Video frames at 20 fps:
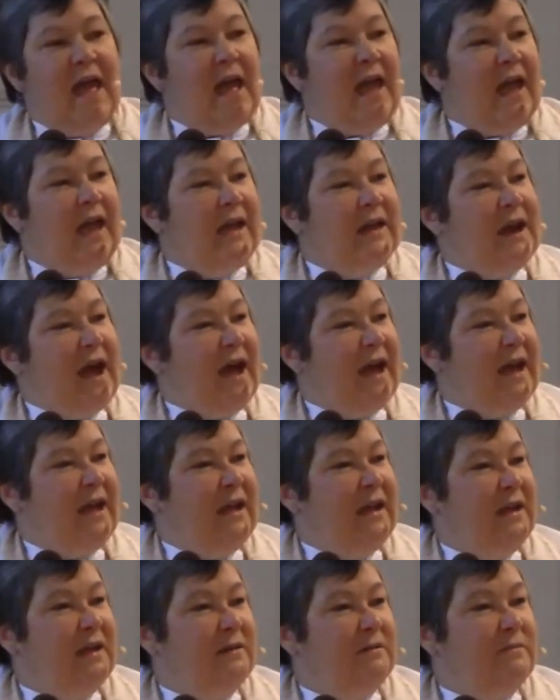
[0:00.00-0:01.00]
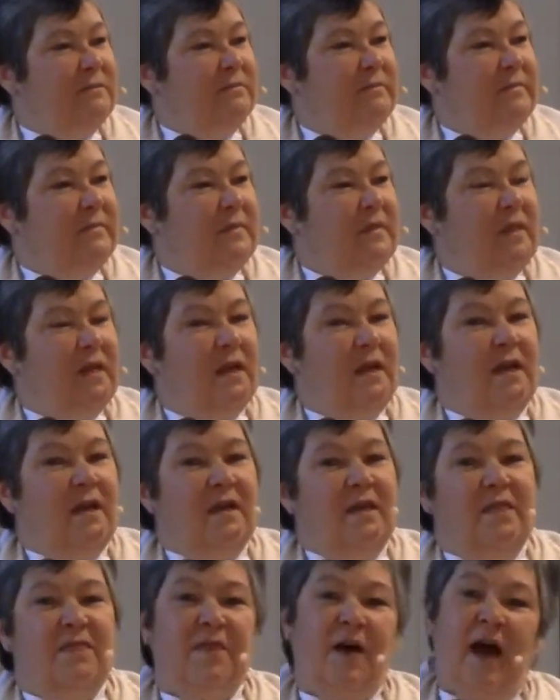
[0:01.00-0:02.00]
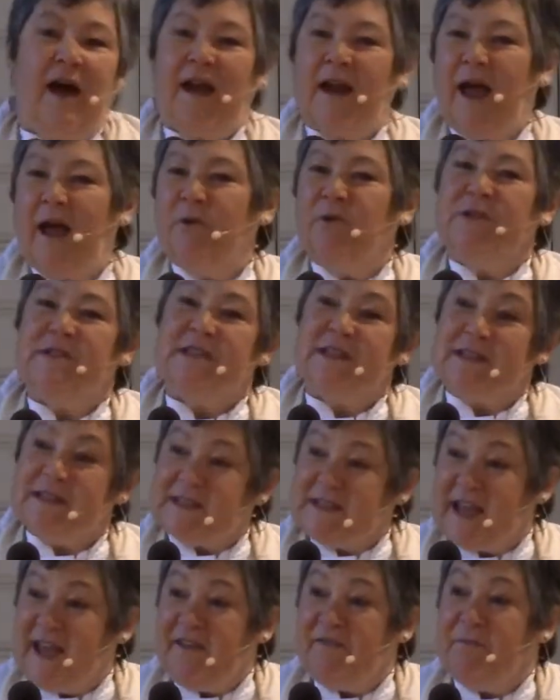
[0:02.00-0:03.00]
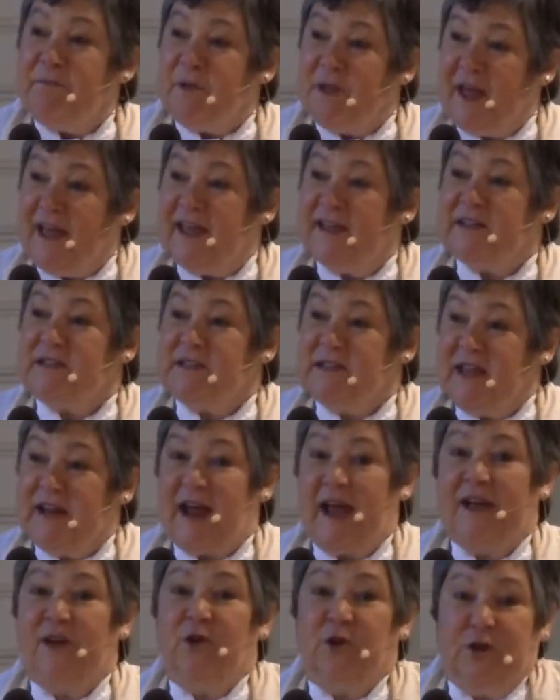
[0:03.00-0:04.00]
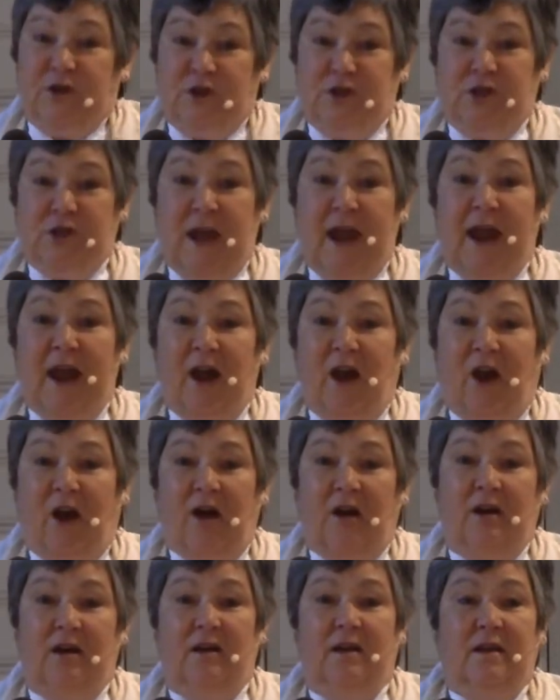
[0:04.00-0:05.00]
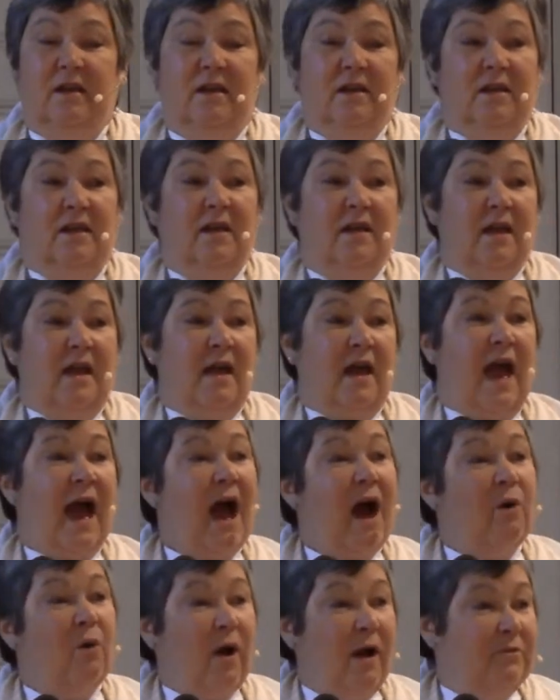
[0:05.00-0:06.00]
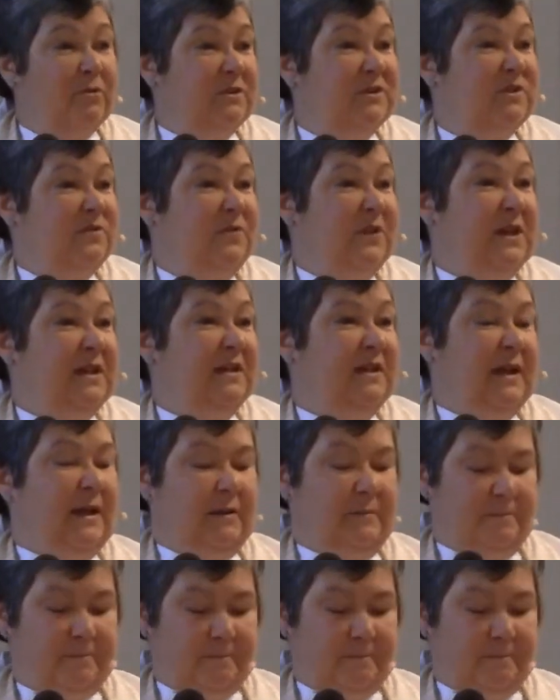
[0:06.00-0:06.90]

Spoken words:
and I thought I was in a safe place that I could share how I was feeling.